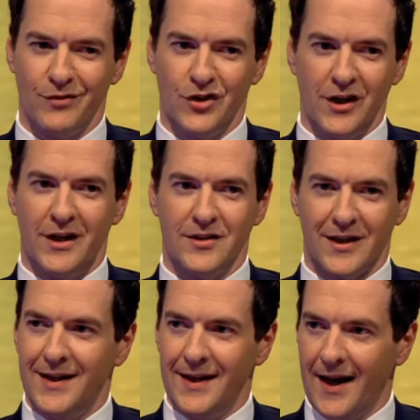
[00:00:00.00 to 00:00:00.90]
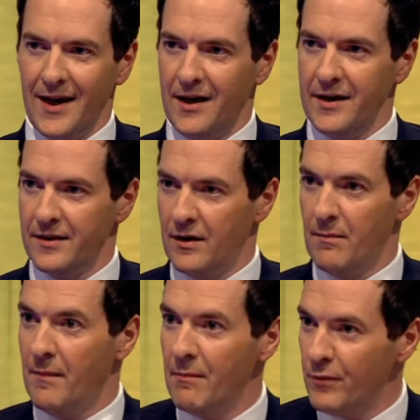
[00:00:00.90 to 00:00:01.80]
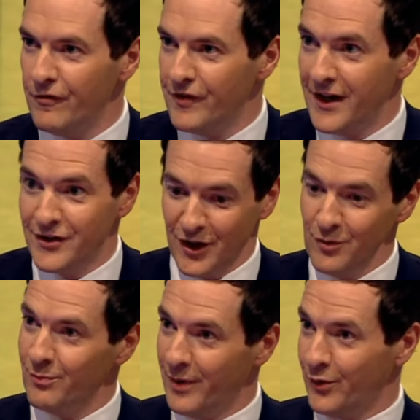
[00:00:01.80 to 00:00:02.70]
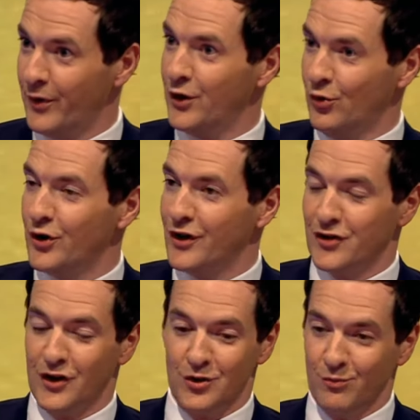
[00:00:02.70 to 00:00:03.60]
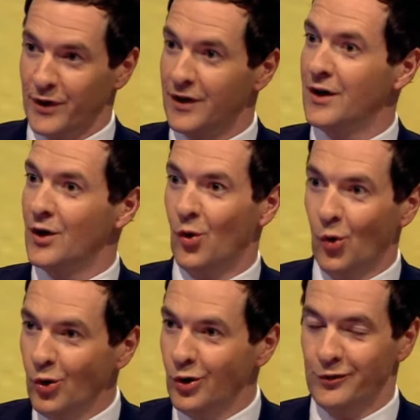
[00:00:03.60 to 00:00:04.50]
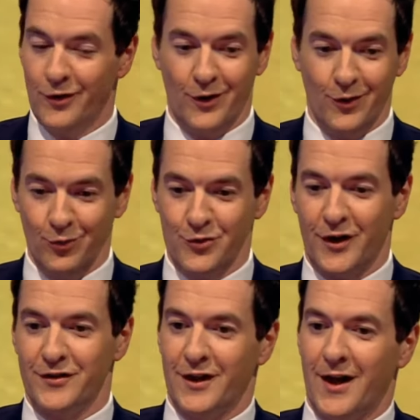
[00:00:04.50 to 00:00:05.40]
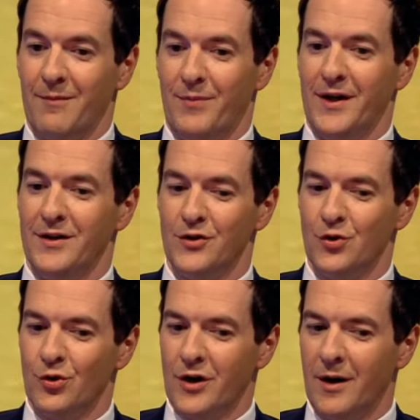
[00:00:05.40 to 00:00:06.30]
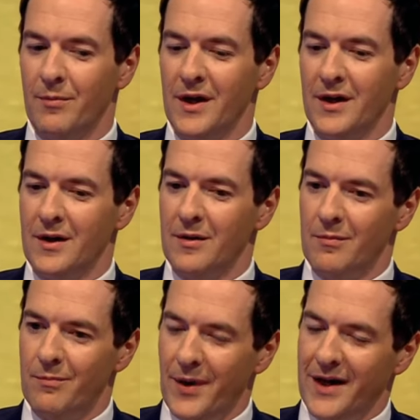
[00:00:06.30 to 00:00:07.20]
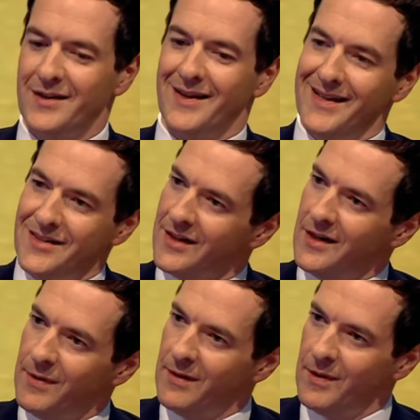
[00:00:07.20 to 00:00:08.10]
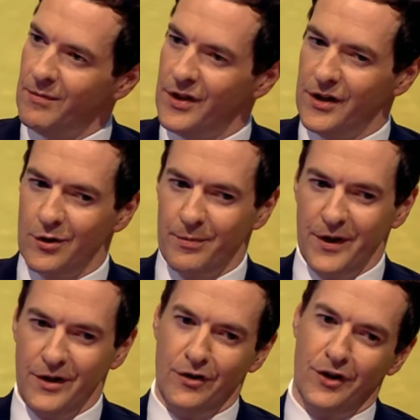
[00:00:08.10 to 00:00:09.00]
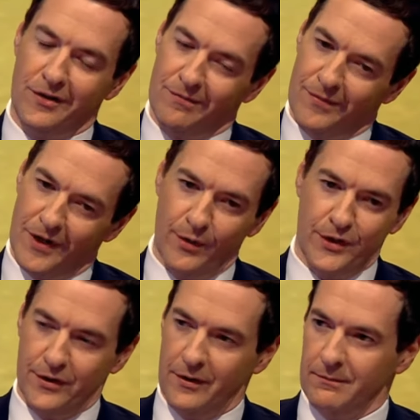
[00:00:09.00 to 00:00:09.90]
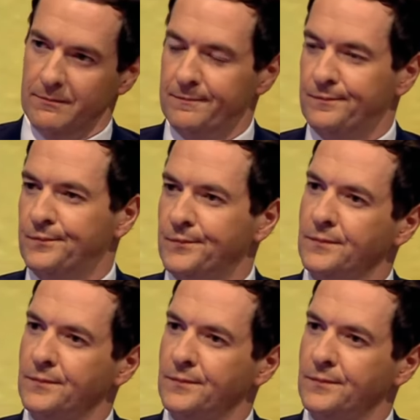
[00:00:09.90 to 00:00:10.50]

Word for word: Turkey is a key ally. They're a member of NATO, by the way, an organization we all, on all sides of the yep. campaign, talk up. But is it going to be a member of the European Union? No, it's not. Well,